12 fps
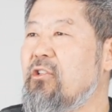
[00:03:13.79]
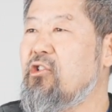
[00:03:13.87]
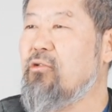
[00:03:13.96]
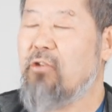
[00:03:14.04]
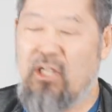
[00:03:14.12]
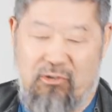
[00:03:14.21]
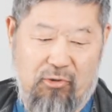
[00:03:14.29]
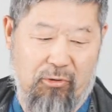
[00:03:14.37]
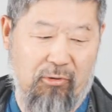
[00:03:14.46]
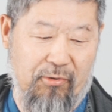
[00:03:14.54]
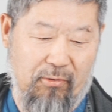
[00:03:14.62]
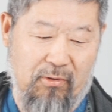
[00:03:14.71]
to
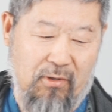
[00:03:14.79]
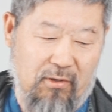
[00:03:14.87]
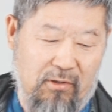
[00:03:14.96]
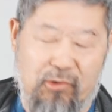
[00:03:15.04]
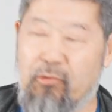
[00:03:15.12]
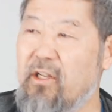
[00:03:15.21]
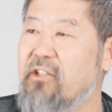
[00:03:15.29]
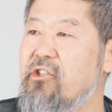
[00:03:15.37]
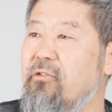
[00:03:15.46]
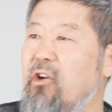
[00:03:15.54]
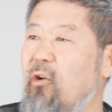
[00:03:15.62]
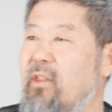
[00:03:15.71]
control you, to let
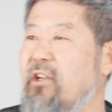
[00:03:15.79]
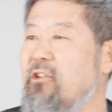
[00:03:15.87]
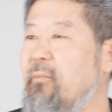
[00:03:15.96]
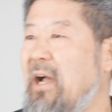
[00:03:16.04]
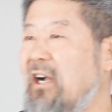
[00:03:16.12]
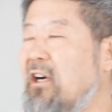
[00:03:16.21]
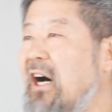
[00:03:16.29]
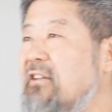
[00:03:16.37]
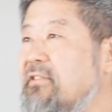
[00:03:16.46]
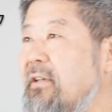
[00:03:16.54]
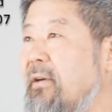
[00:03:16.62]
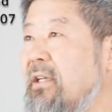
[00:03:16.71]
you know that you back off.